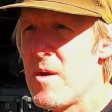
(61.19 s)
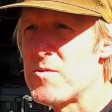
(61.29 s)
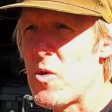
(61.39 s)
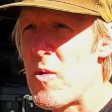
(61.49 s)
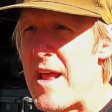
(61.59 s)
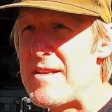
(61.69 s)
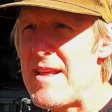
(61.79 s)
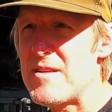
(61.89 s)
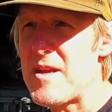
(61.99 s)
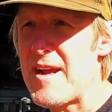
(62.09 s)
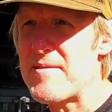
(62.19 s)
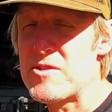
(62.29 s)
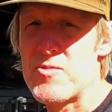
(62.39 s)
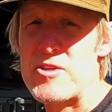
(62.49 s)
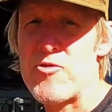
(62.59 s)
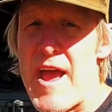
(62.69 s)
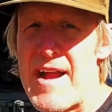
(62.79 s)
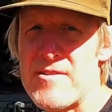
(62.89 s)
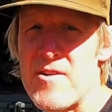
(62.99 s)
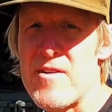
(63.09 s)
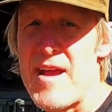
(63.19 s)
So what I did is I got this retractor,